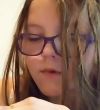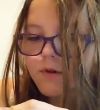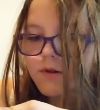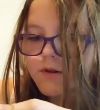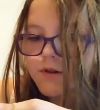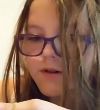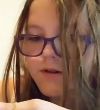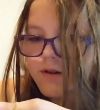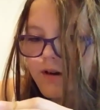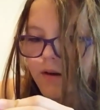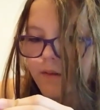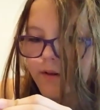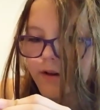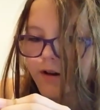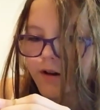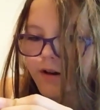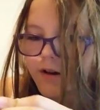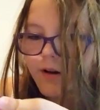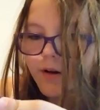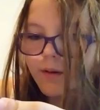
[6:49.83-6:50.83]
Just not
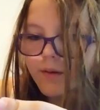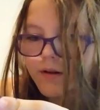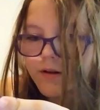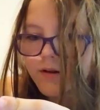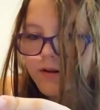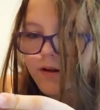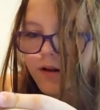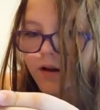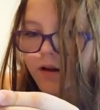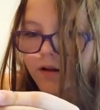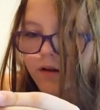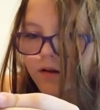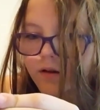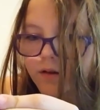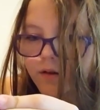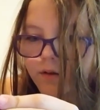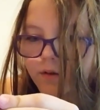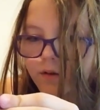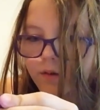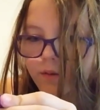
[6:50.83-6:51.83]
wanting to go in today.
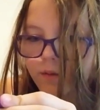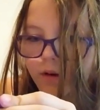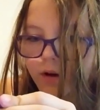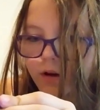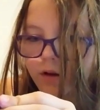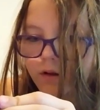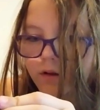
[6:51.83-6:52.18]
Don't know why.